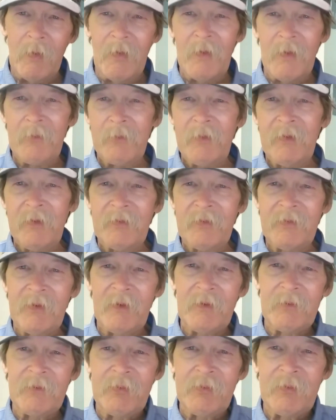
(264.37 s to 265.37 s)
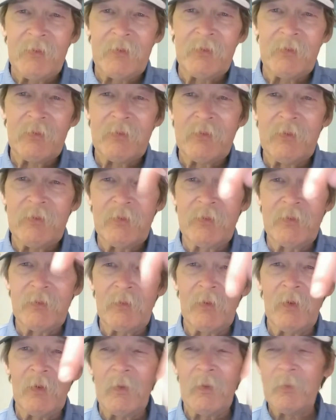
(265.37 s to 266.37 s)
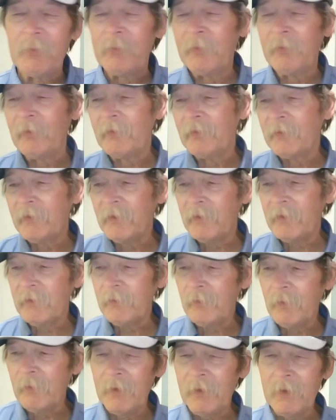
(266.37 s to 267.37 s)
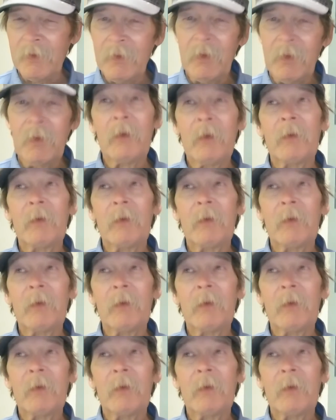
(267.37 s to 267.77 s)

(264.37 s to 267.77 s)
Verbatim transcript: all that being said, if this is useful, helpful in any way,